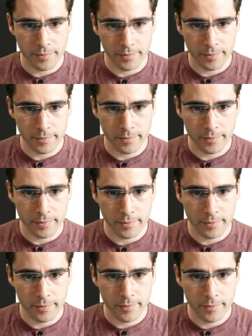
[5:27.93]

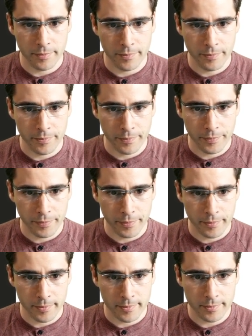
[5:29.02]

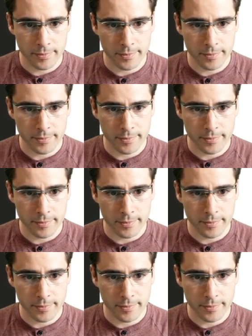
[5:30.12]
No one is speaking in this clip.